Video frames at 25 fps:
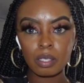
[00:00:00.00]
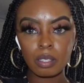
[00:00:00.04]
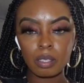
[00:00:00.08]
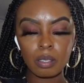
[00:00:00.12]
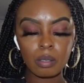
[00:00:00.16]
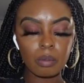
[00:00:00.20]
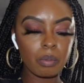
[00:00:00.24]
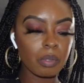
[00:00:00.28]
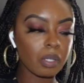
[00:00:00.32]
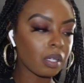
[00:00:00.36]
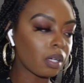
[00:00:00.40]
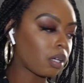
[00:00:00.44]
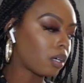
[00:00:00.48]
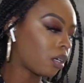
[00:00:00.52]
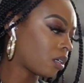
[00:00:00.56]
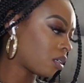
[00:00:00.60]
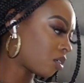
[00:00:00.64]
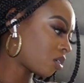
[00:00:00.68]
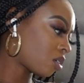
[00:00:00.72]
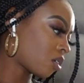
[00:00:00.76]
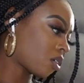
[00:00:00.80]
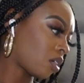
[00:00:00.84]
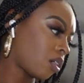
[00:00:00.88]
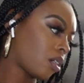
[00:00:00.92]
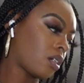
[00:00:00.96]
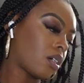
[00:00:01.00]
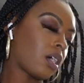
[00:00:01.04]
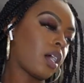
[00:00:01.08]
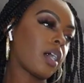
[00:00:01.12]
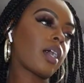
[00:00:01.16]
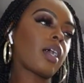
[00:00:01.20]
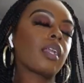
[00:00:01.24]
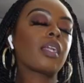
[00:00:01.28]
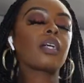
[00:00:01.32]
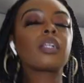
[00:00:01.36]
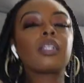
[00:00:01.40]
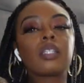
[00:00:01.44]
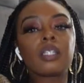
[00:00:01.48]
my gosh, I
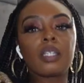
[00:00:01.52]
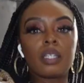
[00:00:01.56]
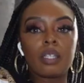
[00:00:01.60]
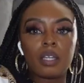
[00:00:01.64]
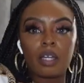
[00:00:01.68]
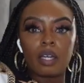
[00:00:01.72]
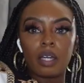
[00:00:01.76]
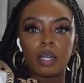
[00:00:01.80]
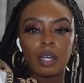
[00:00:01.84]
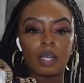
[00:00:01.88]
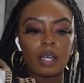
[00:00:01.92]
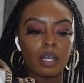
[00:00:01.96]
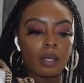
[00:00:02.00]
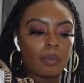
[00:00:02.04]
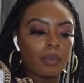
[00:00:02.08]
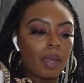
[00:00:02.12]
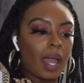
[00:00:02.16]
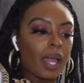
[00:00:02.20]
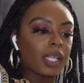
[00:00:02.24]
gotta clean up.